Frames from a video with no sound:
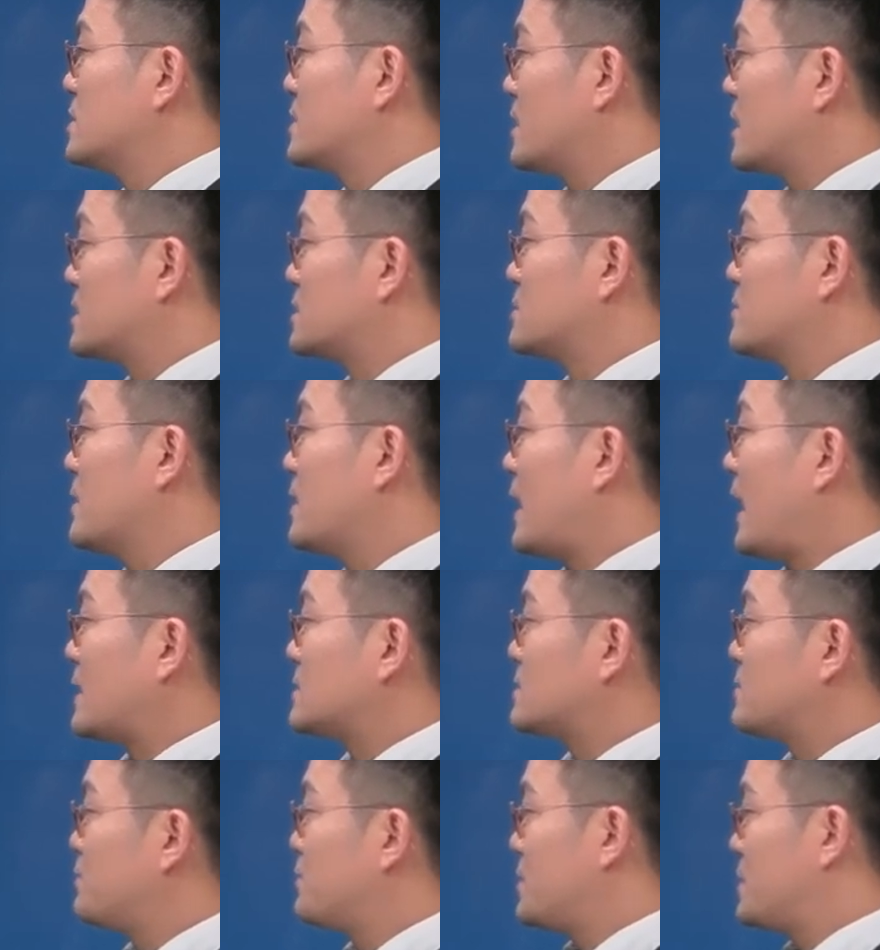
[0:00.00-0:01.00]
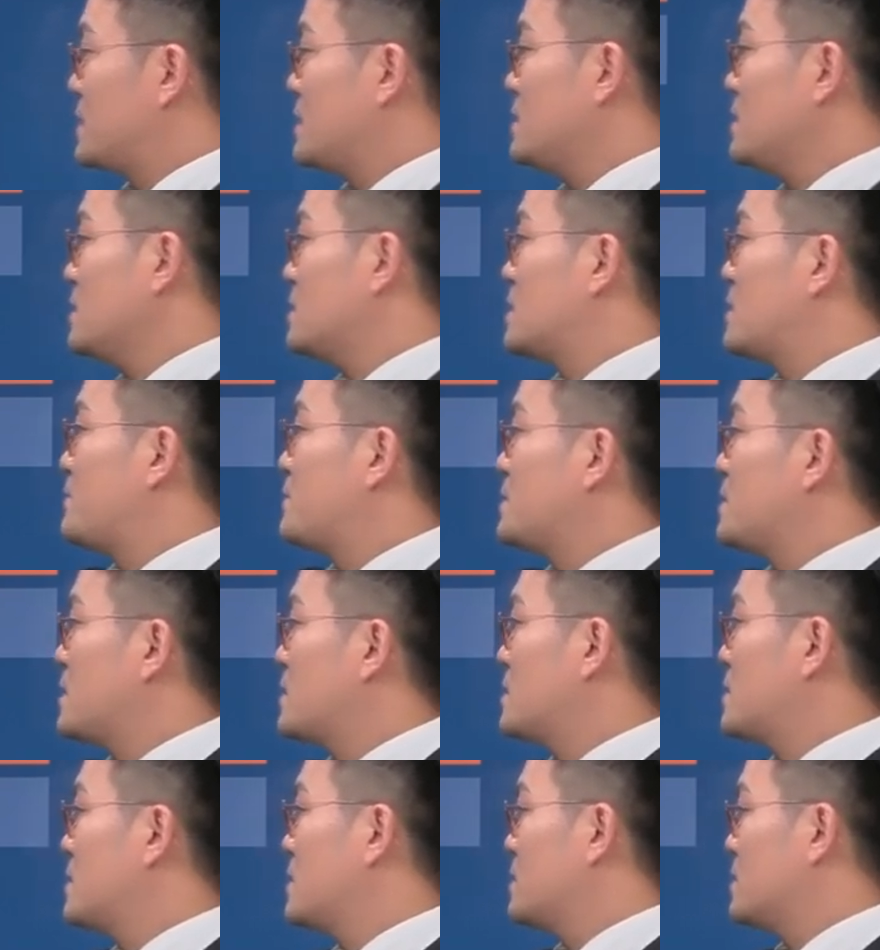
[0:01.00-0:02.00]
drugs, including
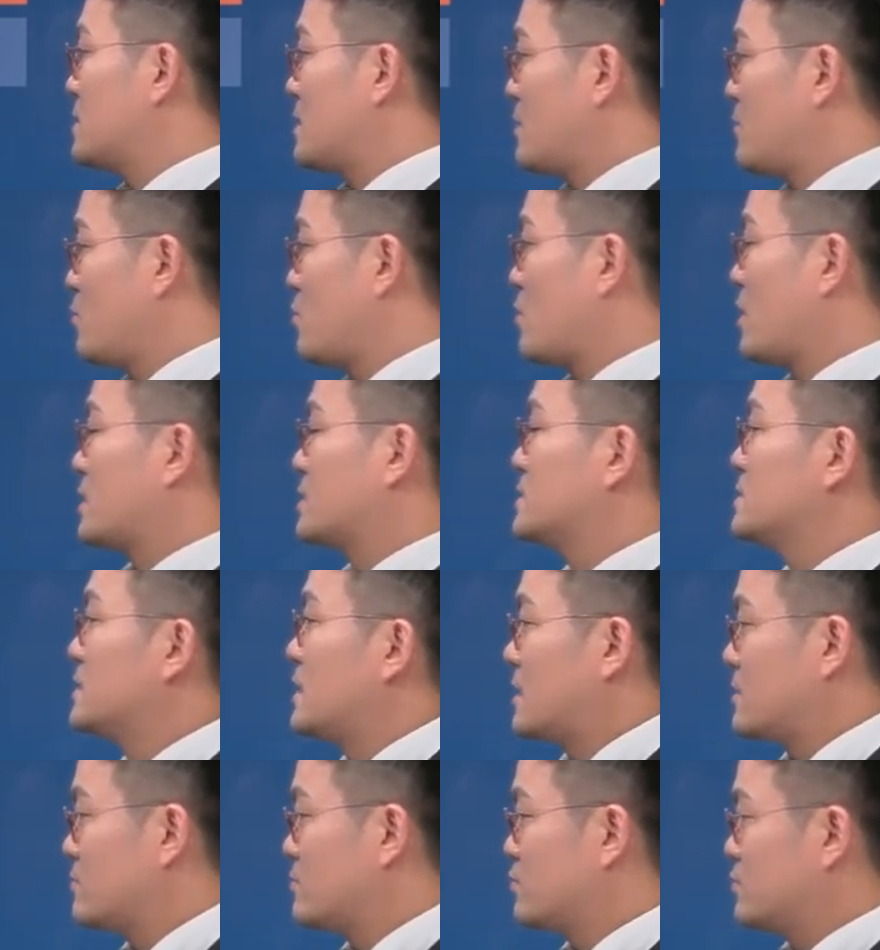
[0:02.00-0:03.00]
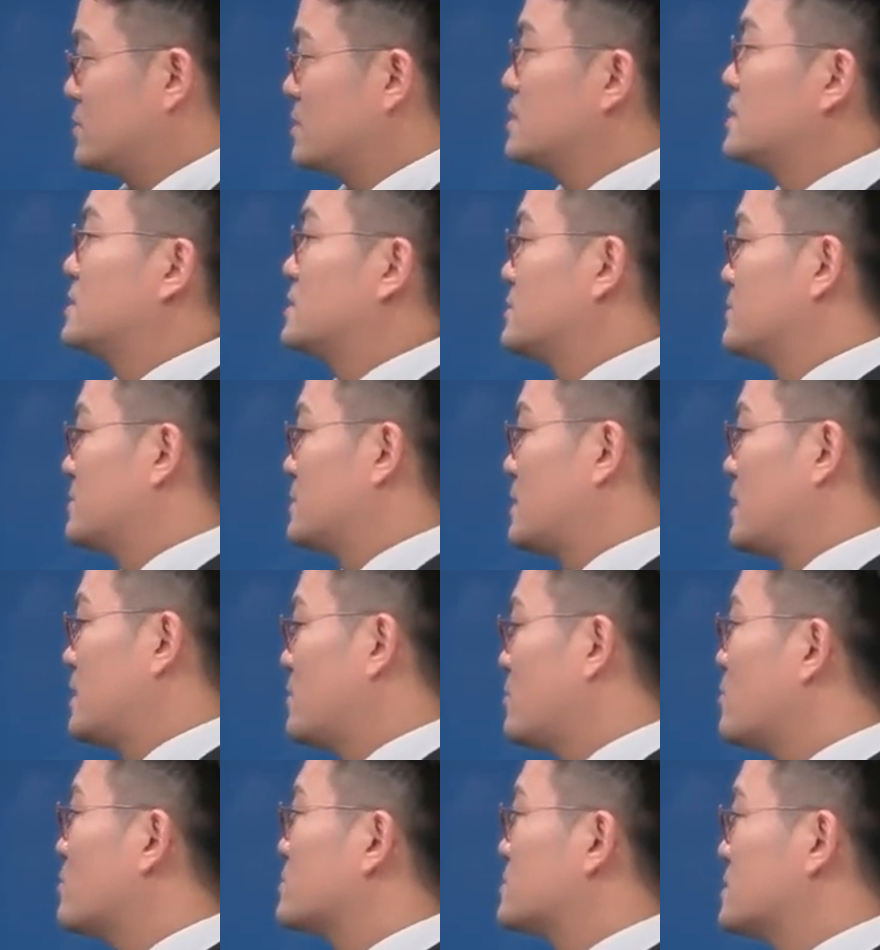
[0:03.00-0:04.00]
aspirin and
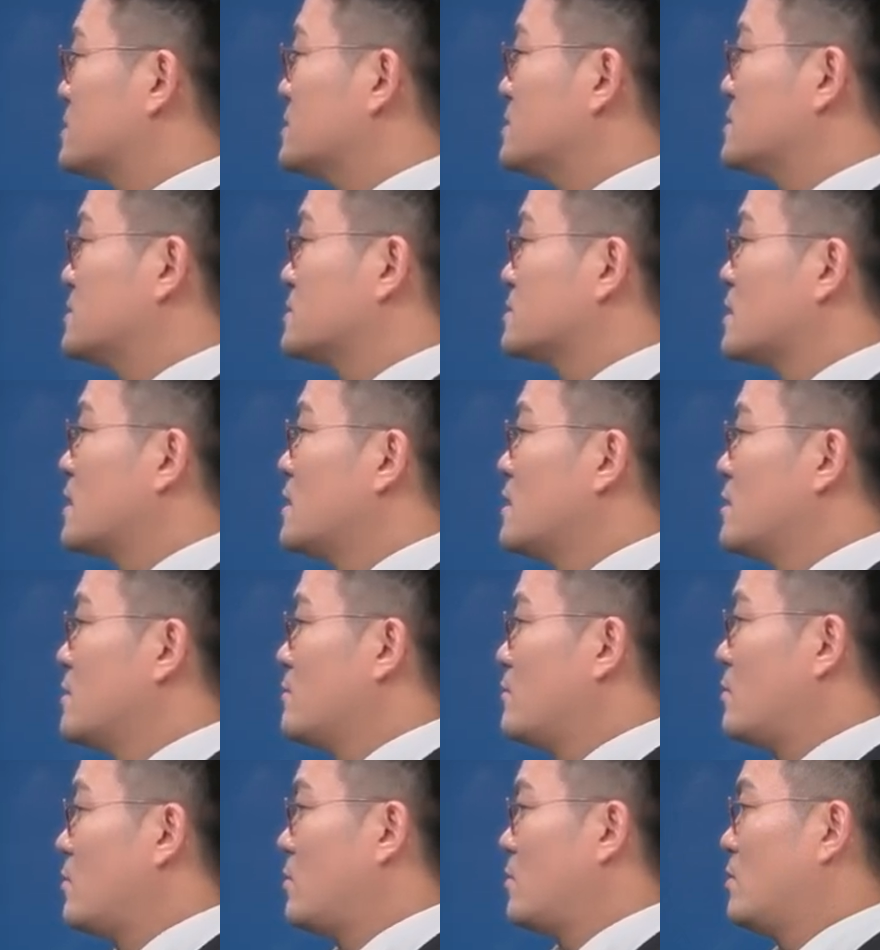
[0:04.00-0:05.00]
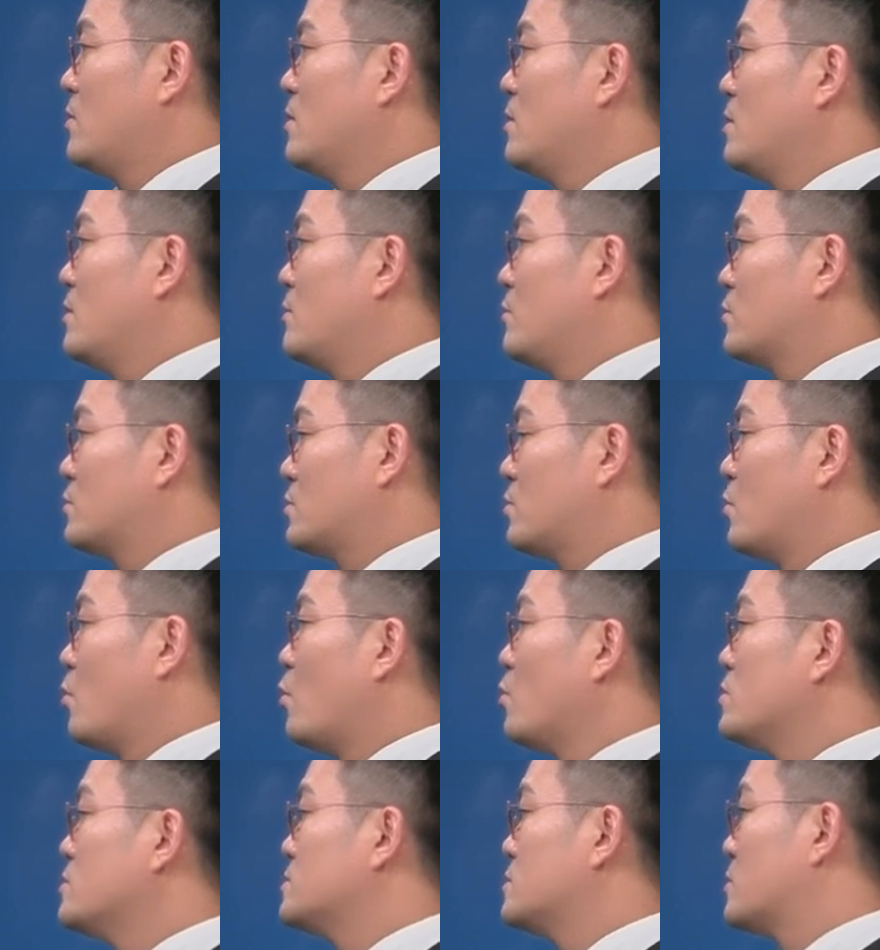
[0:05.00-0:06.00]
dipyridamole. 5-day
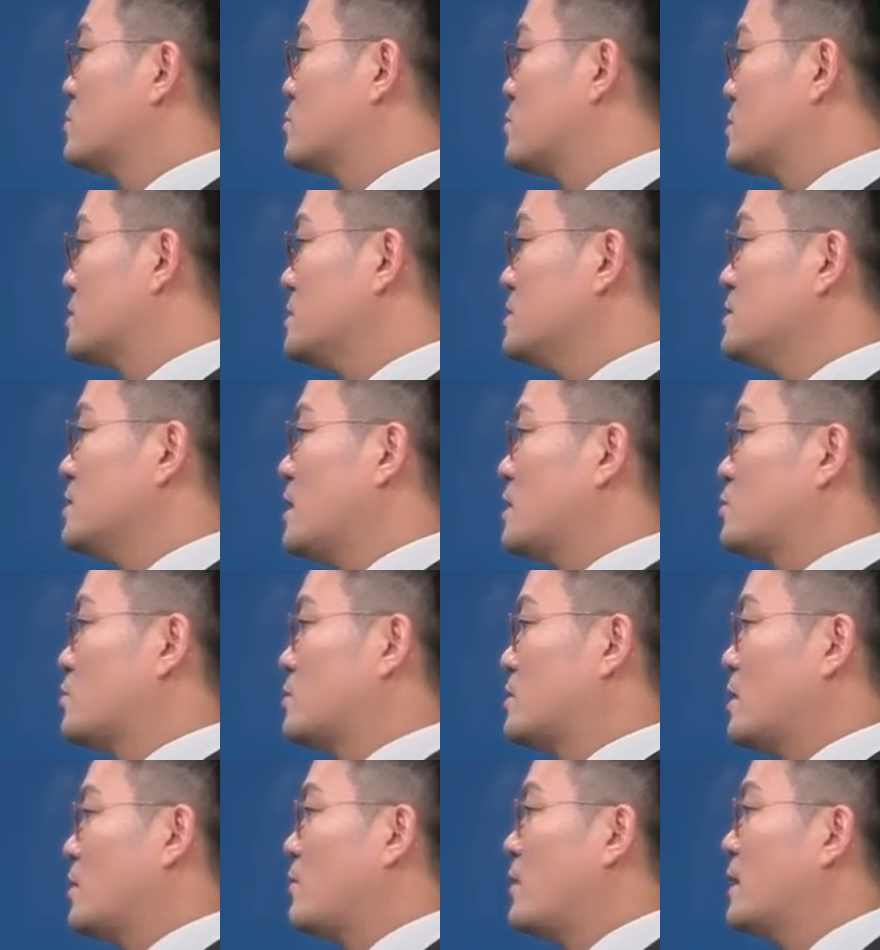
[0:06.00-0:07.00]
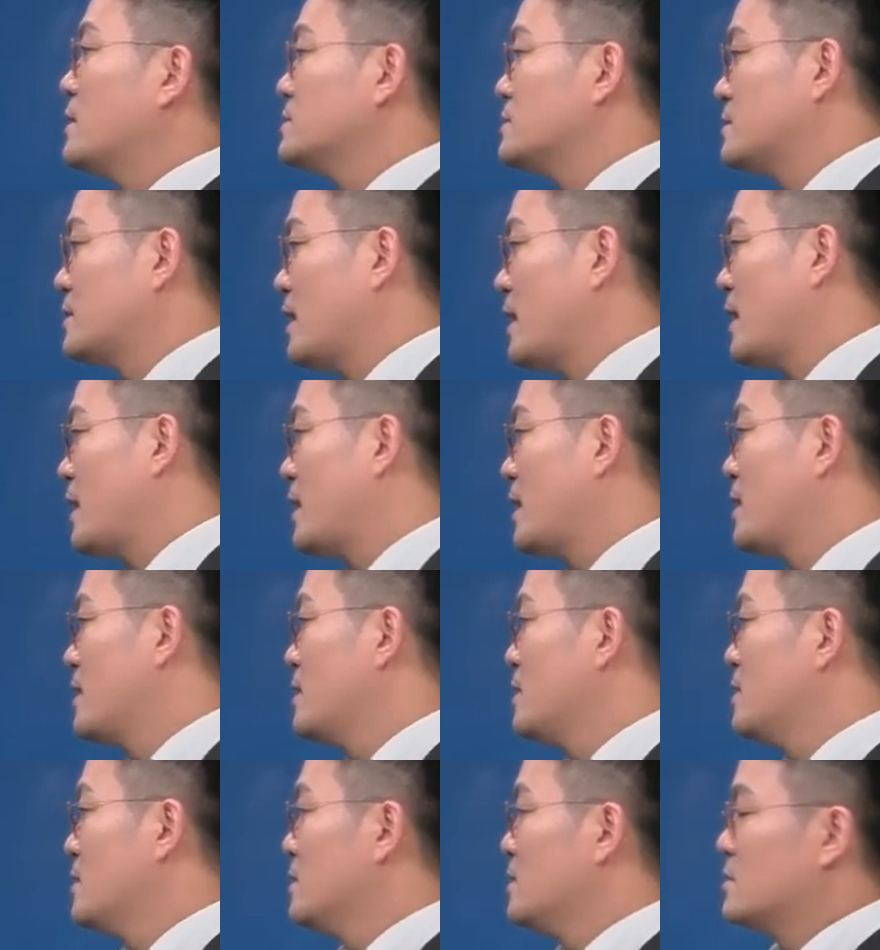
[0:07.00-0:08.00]
discontinuing is recommended. I
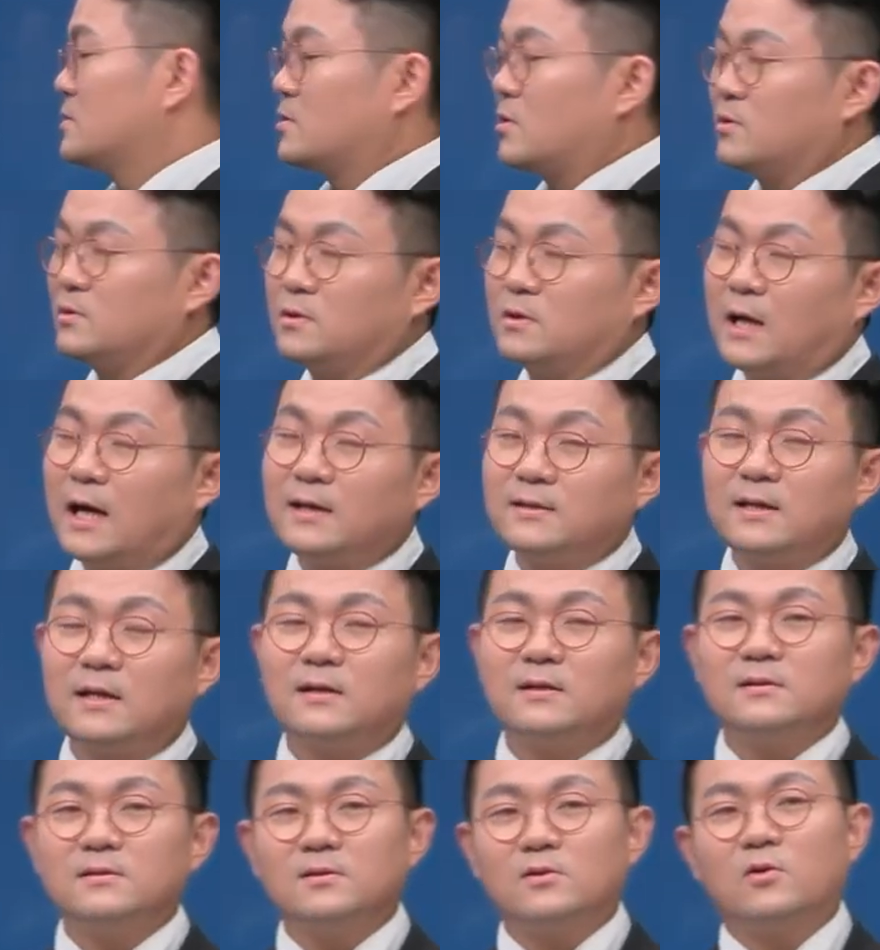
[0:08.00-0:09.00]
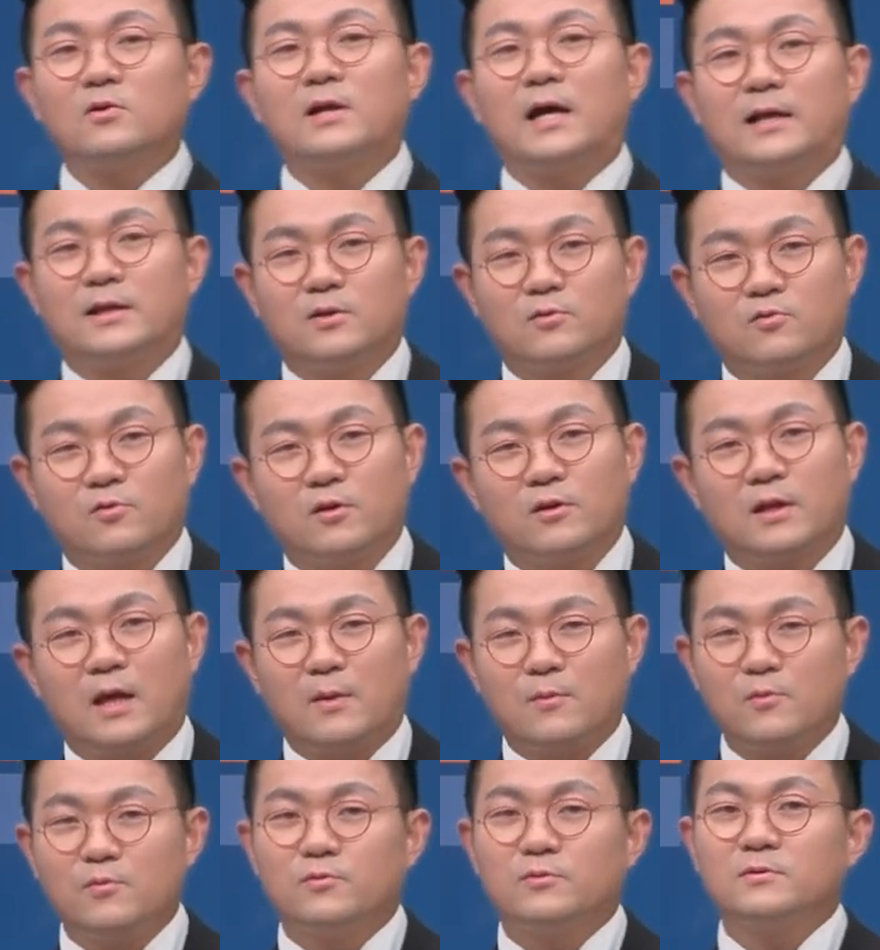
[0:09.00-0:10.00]
don't always do that. In most
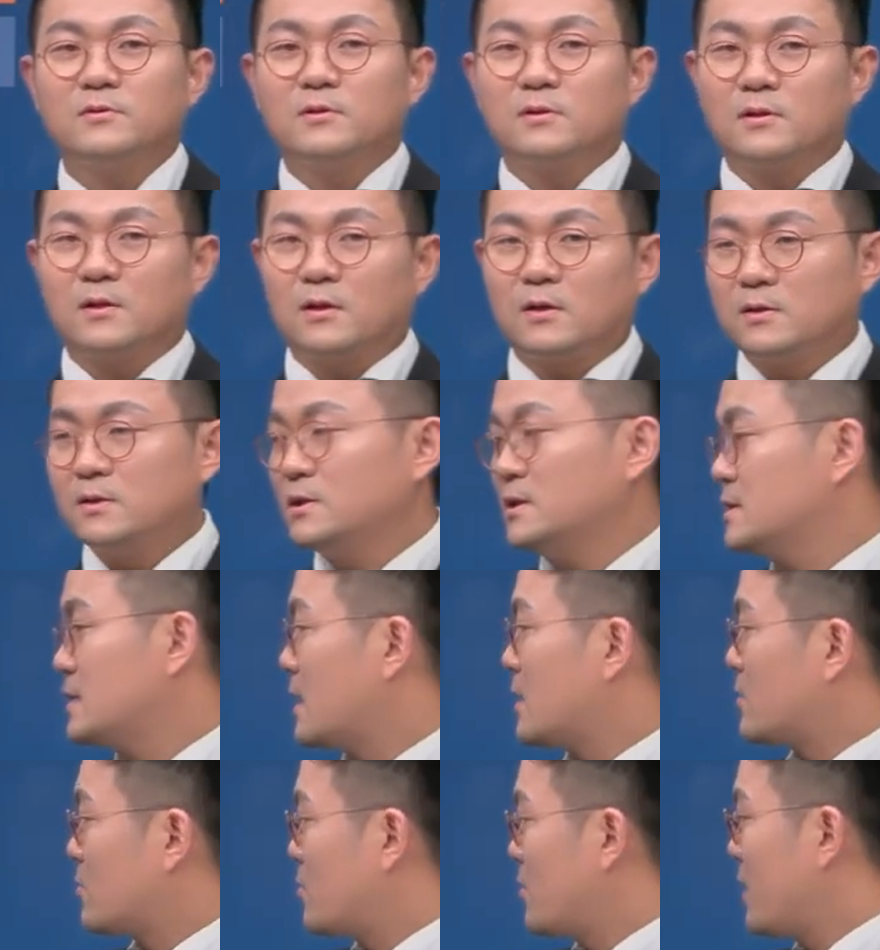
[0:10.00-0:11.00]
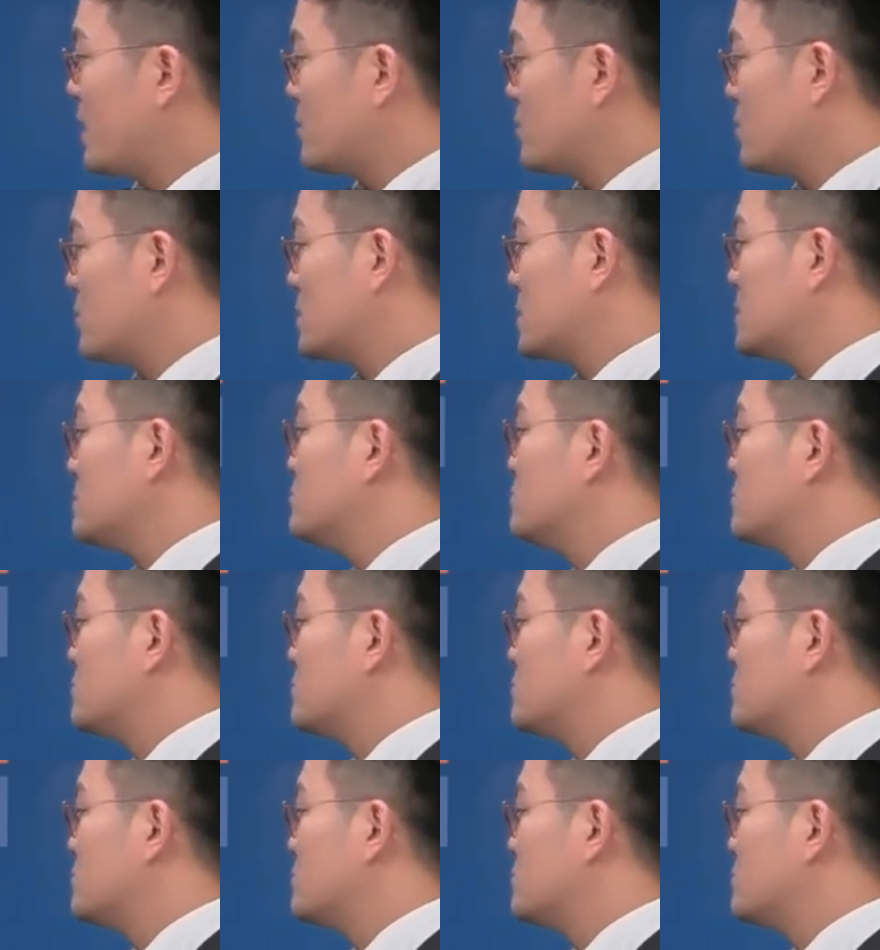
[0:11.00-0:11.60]
cases, it's okay,